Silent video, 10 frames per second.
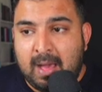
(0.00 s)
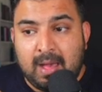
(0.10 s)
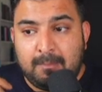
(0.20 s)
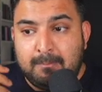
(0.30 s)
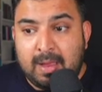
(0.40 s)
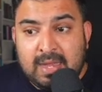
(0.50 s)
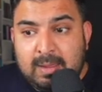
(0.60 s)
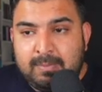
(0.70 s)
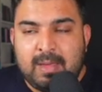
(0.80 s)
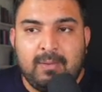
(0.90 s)
Many
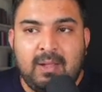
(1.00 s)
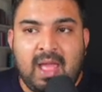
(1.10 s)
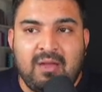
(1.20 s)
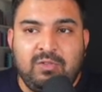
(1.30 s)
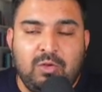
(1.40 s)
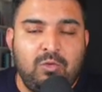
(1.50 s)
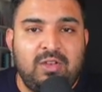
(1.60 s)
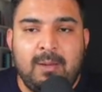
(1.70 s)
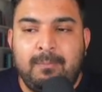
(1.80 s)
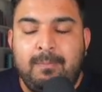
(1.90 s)
people have used
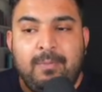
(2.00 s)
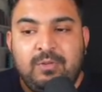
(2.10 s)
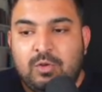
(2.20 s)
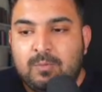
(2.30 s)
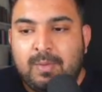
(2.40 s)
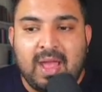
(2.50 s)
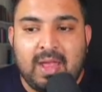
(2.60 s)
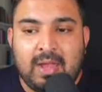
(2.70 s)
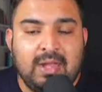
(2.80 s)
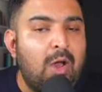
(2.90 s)
it to
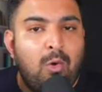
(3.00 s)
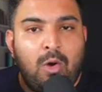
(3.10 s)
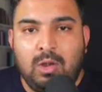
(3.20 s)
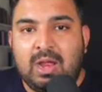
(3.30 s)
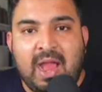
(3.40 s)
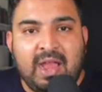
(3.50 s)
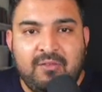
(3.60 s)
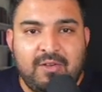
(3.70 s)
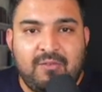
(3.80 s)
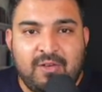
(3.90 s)
buy all kind
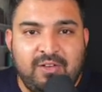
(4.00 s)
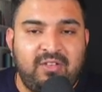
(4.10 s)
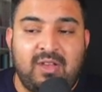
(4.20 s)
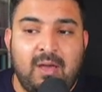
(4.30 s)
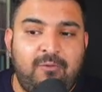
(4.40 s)
of different stuff.